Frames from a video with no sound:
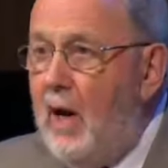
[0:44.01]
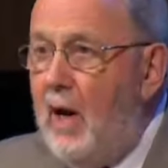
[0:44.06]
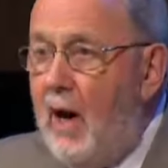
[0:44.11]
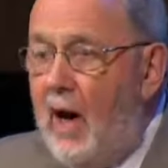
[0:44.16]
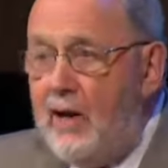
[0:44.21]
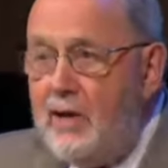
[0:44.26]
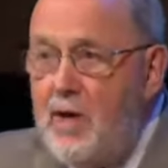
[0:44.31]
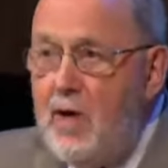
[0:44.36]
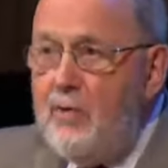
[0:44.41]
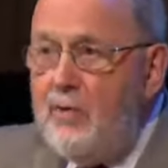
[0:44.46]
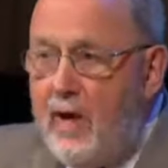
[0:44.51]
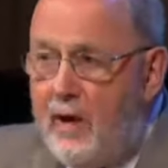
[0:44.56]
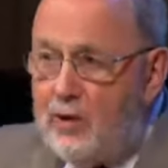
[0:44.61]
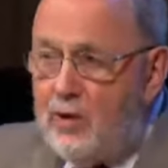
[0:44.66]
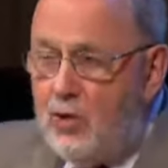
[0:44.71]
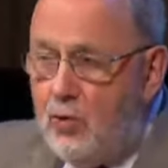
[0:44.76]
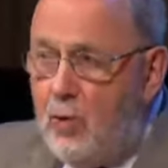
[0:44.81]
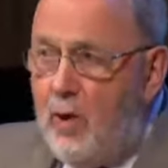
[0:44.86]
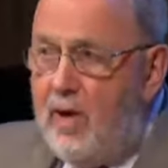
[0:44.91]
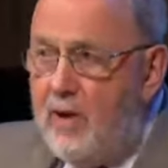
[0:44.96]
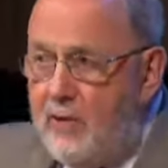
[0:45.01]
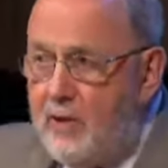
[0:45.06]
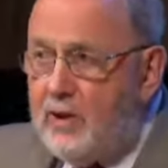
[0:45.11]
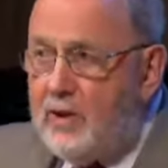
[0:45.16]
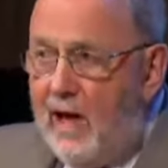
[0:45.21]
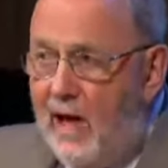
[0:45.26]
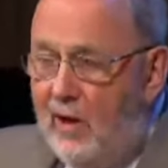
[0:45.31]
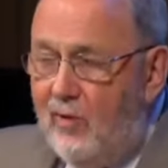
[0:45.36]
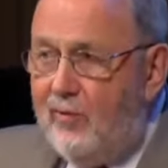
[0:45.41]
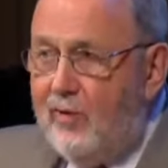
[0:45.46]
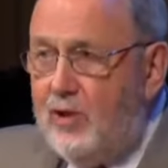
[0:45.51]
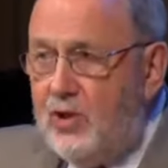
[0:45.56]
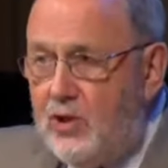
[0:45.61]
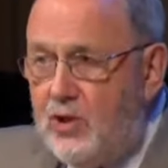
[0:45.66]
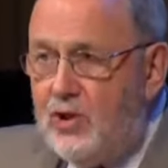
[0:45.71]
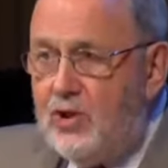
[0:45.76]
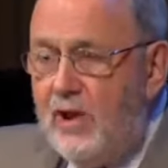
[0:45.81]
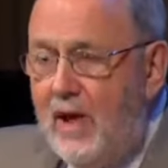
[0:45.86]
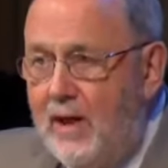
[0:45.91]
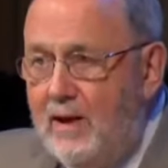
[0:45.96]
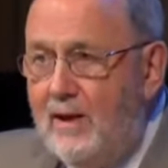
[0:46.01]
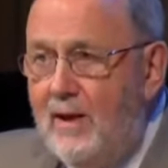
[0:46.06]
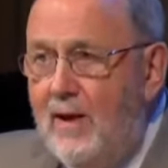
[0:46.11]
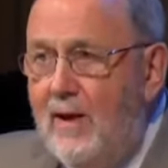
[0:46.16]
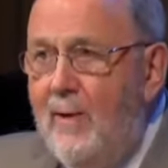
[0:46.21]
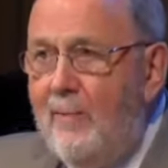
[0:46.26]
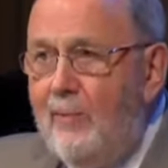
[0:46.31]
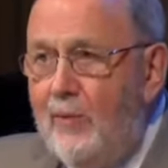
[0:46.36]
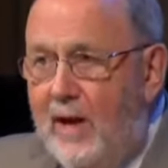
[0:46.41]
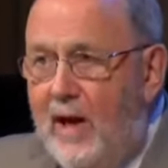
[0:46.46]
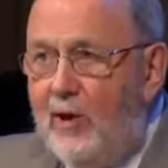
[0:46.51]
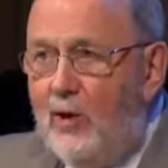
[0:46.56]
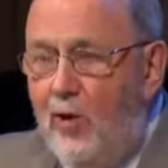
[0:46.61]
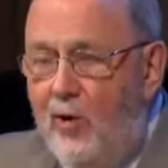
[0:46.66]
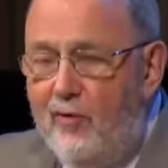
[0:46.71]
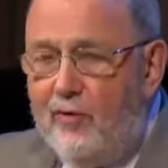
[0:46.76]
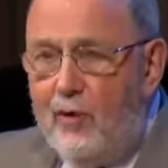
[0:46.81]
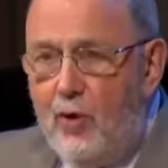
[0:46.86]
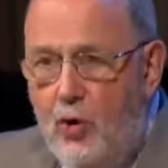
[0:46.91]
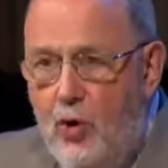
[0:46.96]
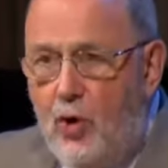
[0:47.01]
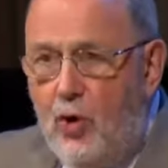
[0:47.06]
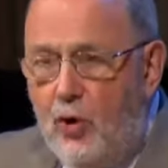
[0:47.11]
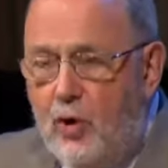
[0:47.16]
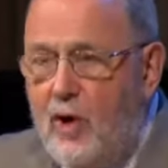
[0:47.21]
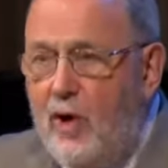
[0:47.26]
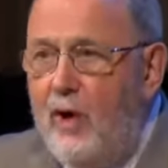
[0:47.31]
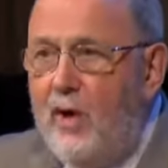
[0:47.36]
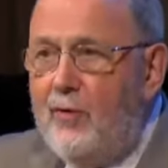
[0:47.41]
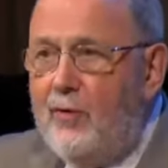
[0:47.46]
I know that's a way that Calvinists then get off the hook,